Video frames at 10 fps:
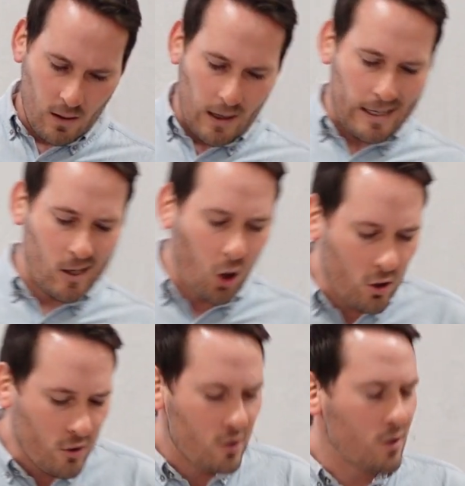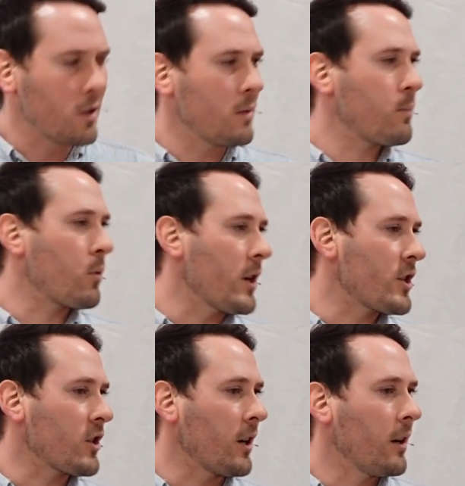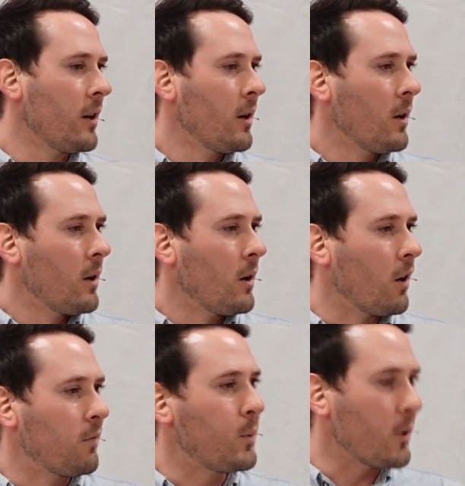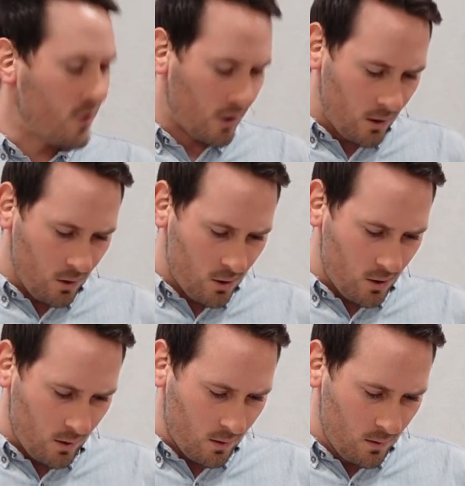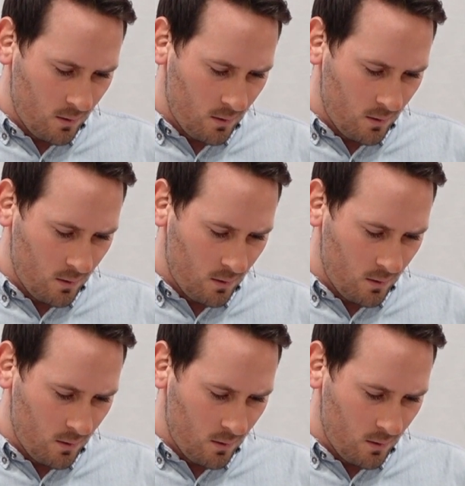a constant pressure of persecution,